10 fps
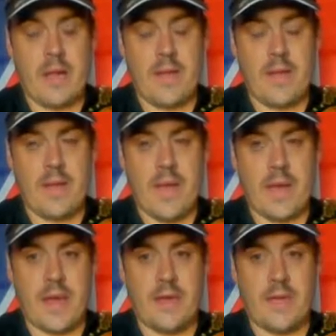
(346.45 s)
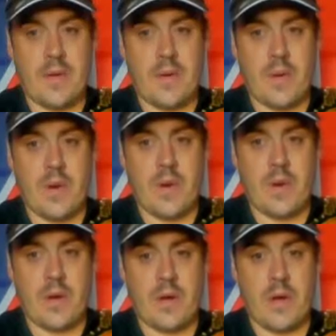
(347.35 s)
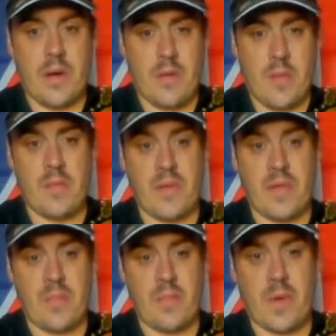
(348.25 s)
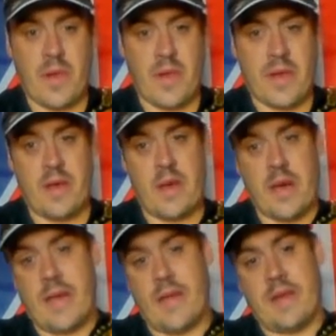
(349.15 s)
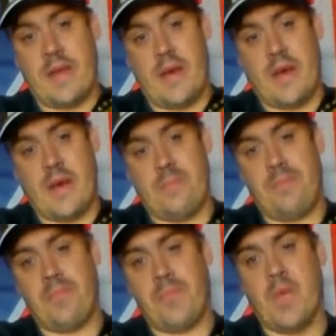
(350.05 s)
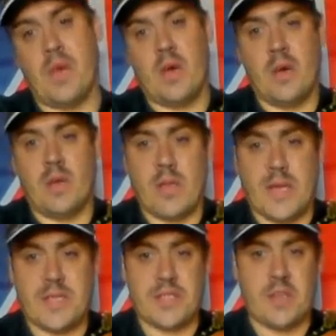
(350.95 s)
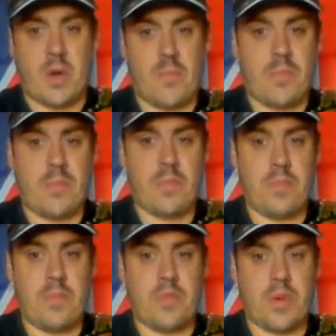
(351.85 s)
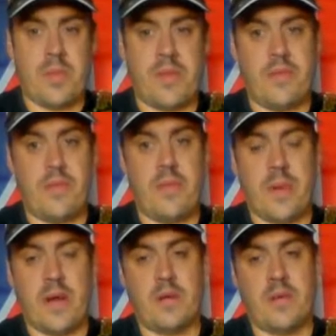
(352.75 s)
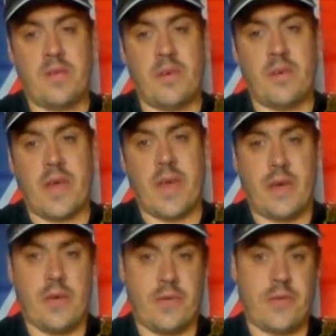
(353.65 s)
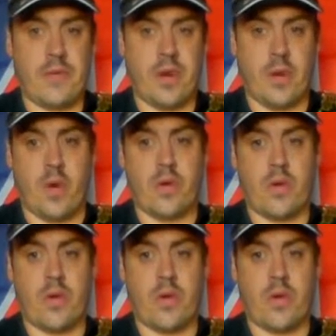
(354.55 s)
They were, I remember them winning it, and then Lance Storm dropping the belt so that he could go on